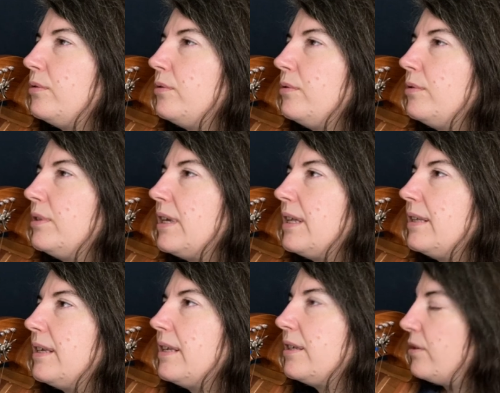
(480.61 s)
two
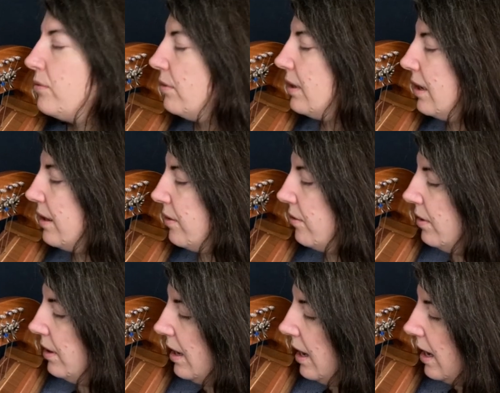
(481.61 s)
sentences together
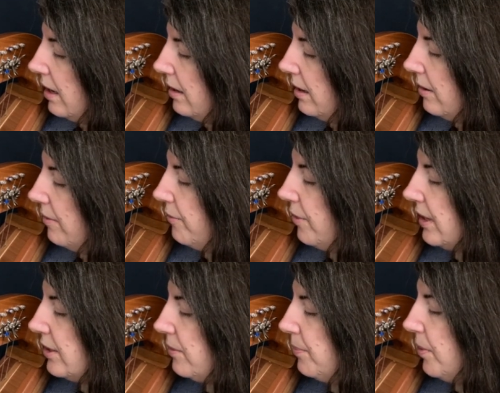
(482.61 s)
for
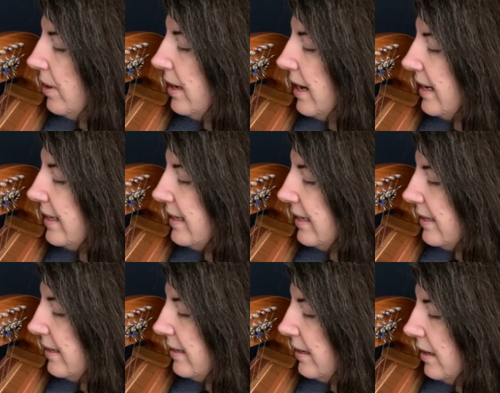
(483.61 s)
example like
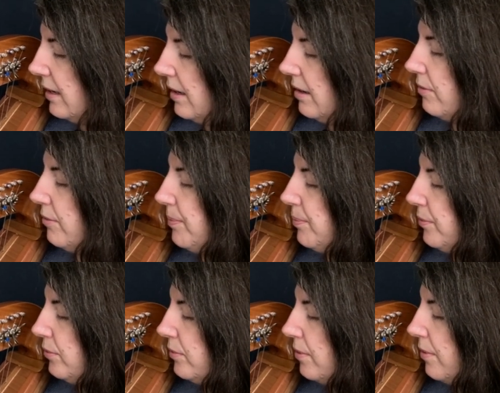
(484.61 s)
this we
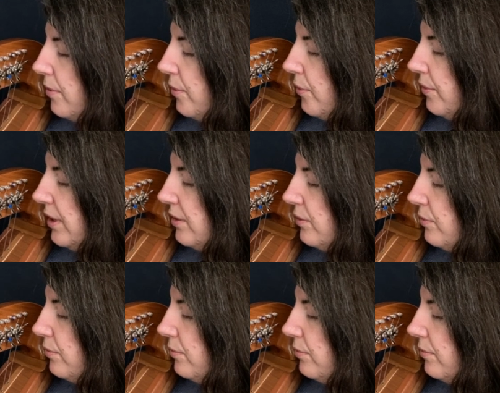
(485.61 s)
put three
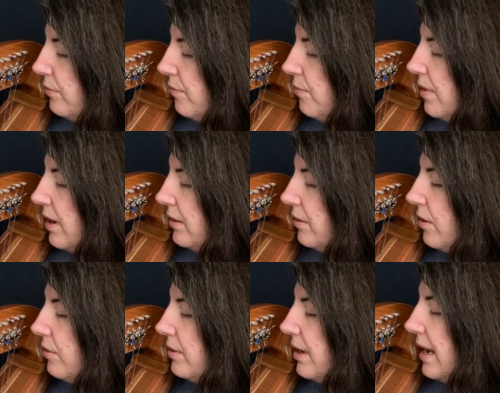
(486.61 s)
two one
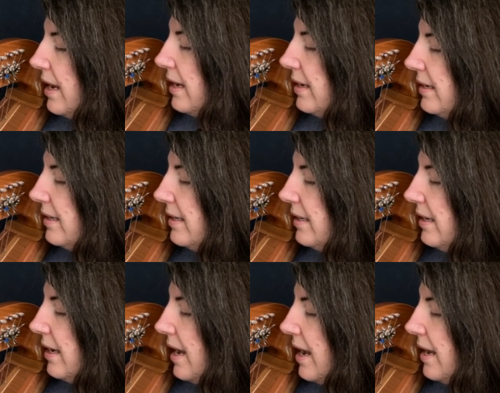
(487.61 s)
on a
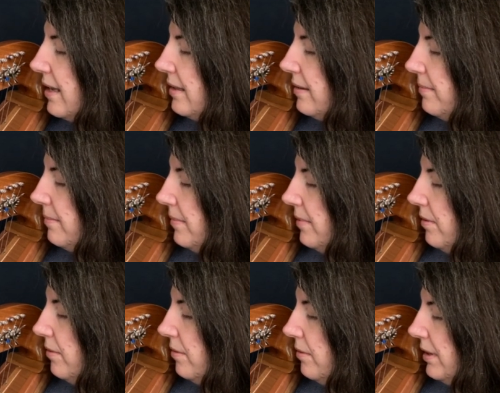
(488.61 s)
c and
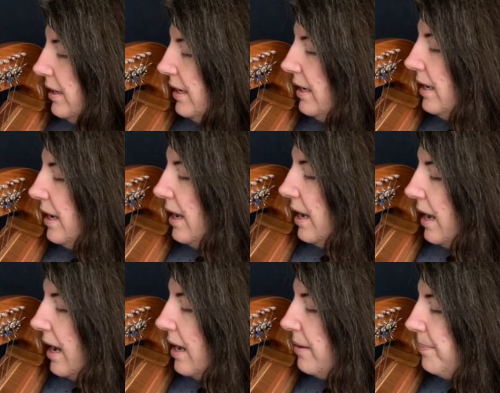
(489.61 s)
uh, e
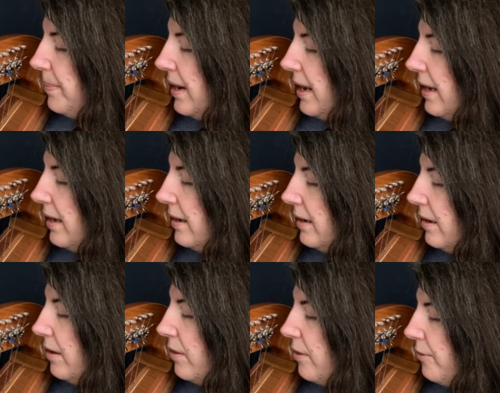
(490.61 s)
and play
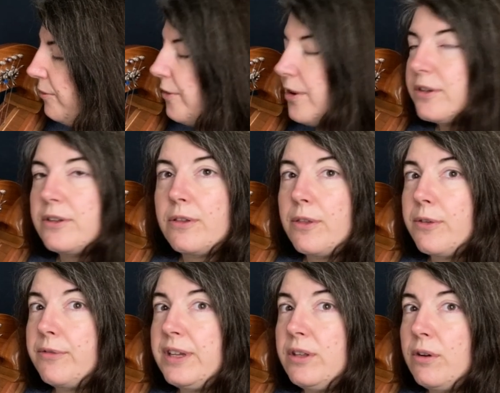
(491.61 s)
the first
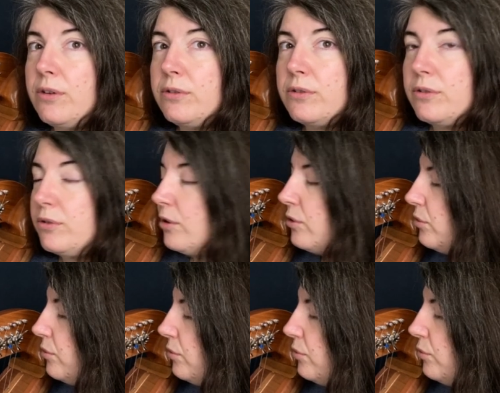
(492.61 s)
three notes not
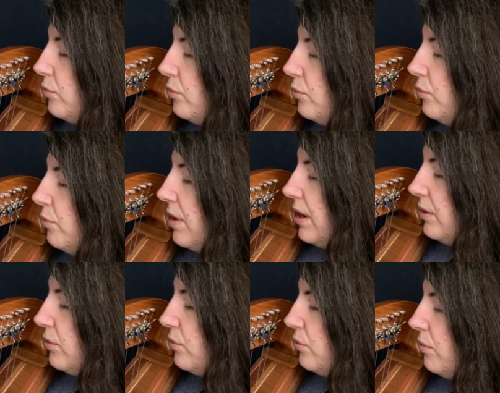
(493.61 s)
two
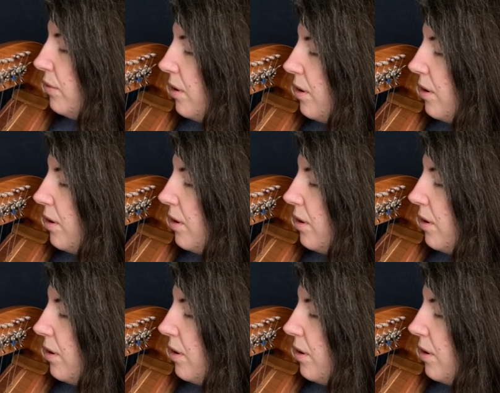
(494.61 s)
one two